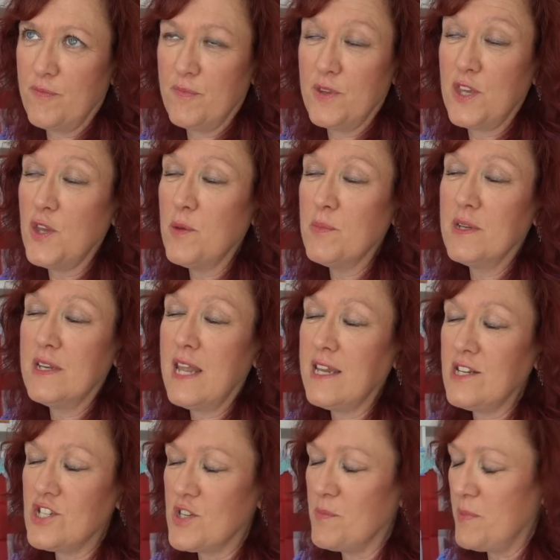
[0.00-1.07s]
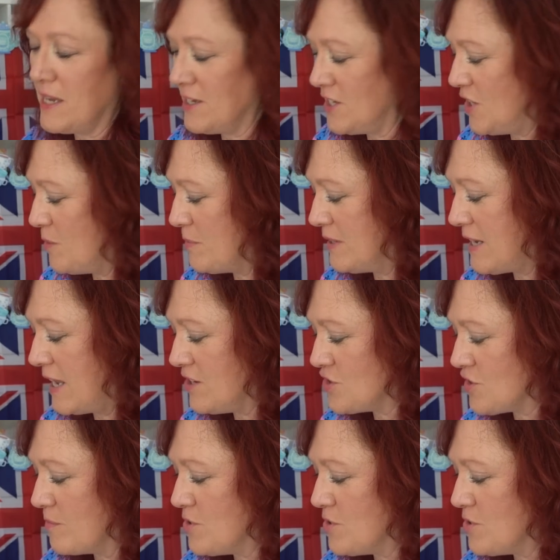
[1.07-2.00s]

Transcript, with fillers: human nature being human nature,